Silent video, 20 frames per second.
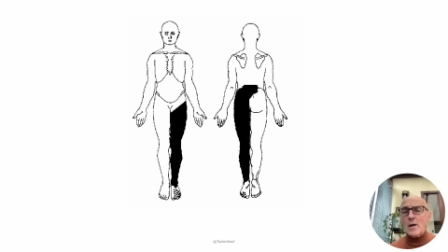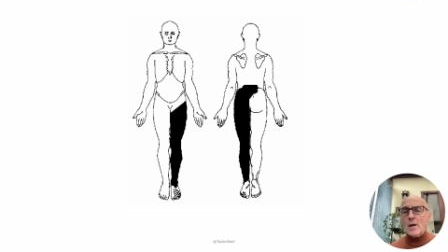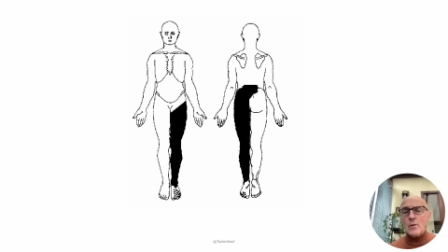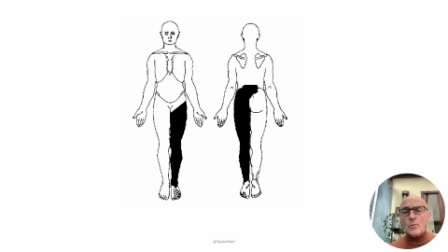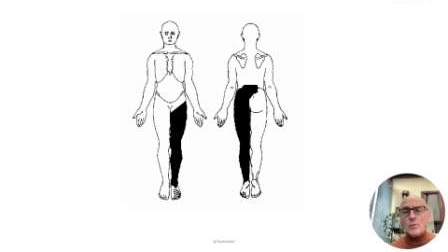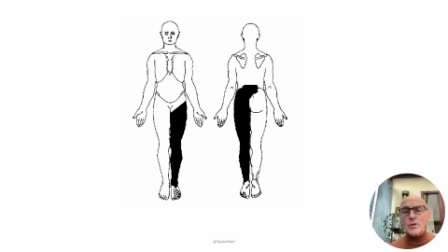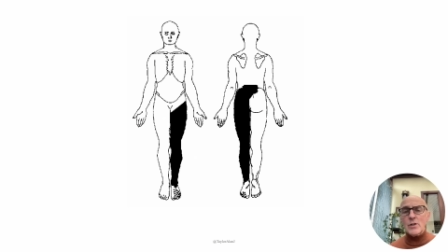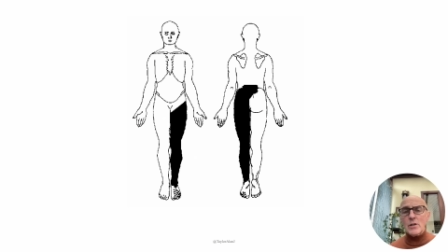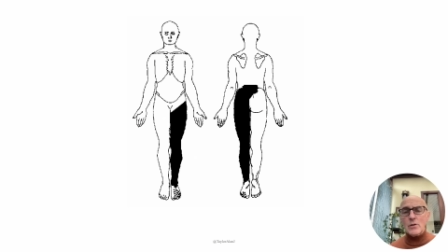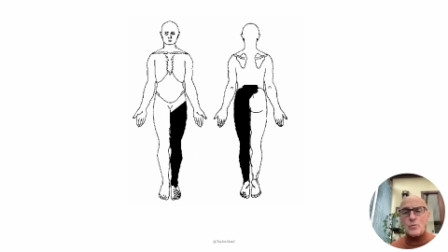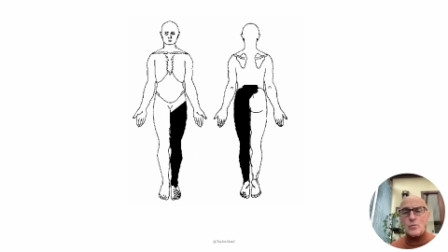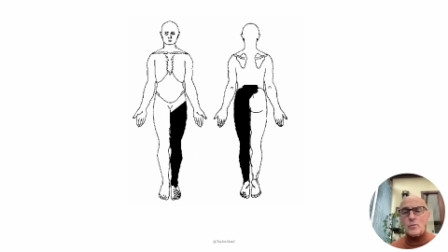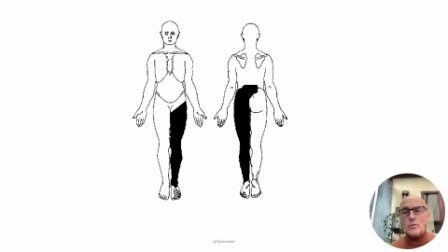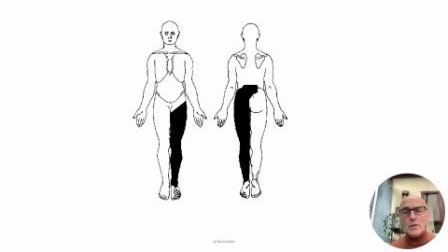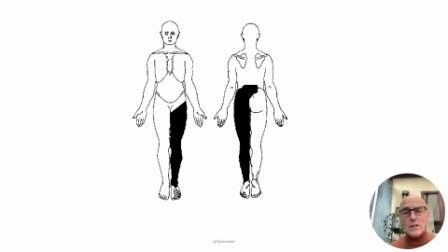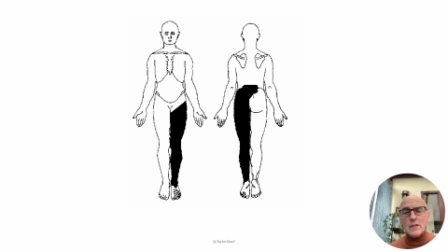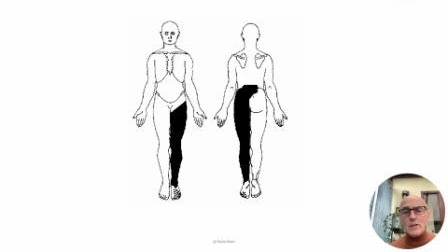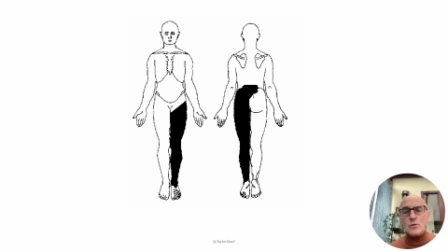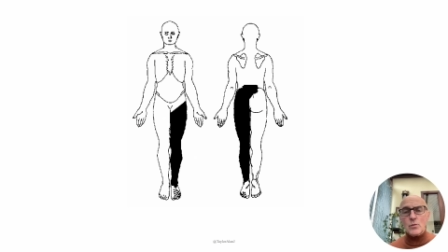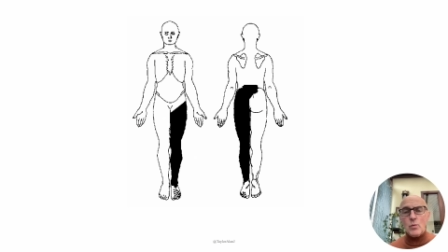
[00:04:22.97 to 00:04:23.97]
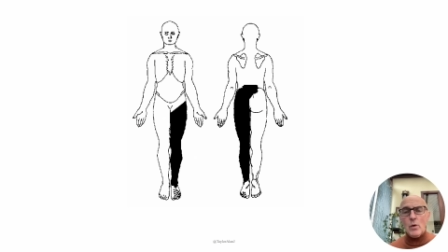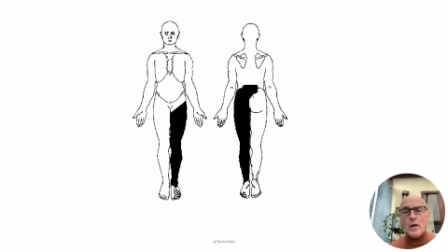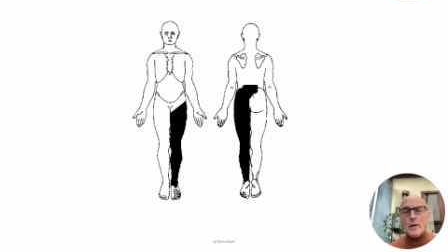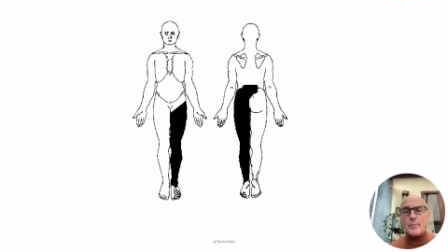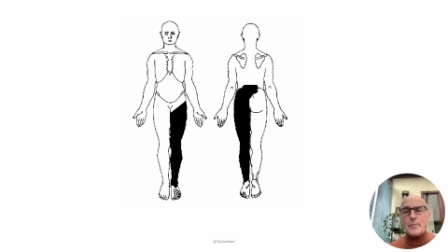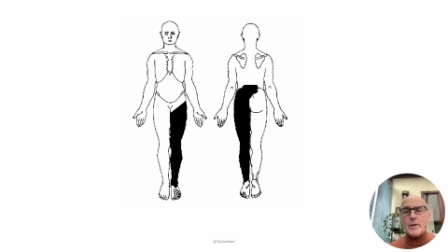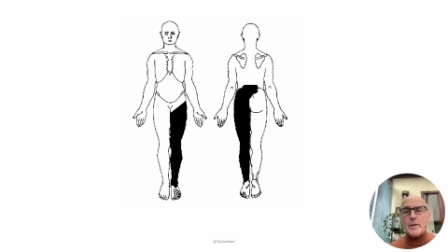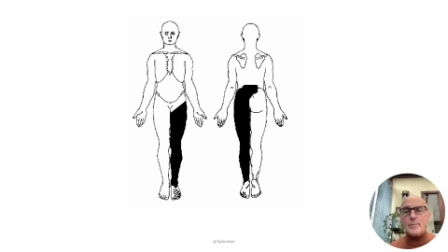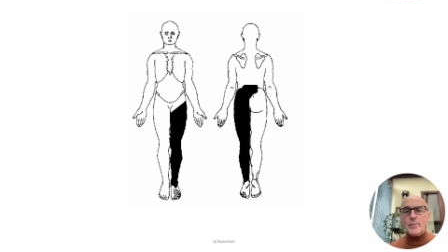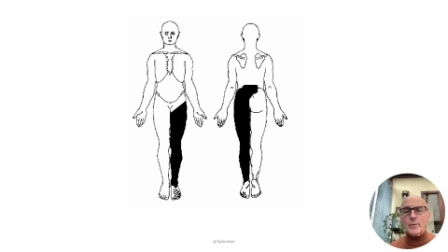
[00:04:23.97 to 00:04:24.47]
which is, is why
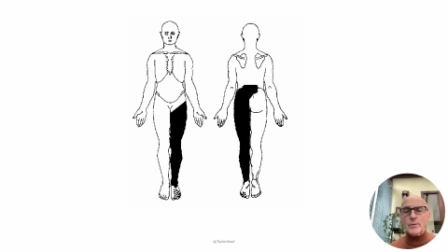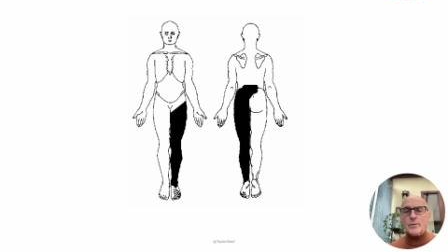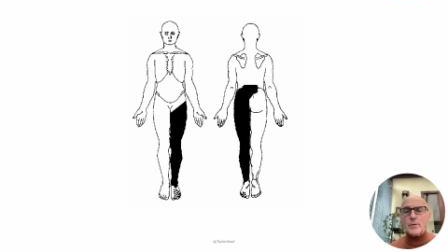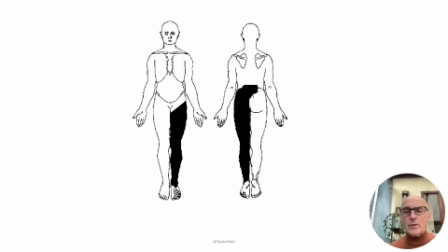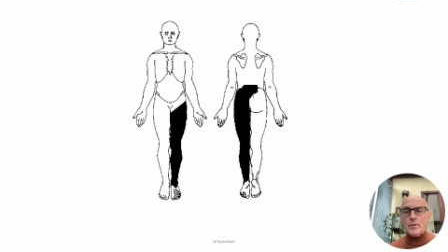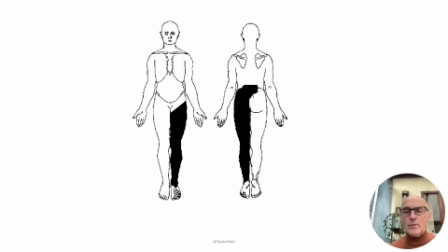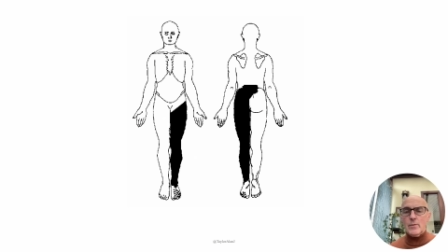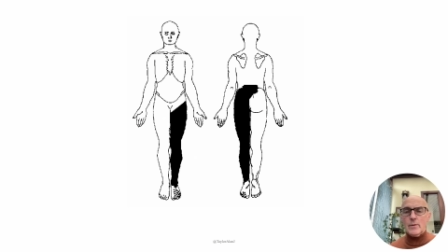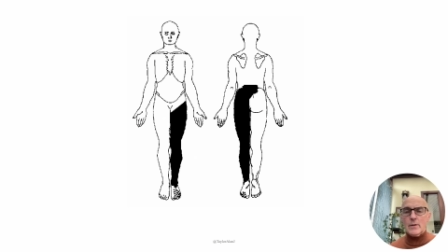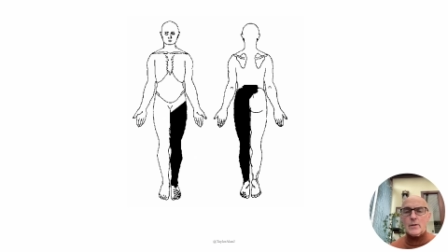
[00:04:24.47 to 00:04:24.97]
people do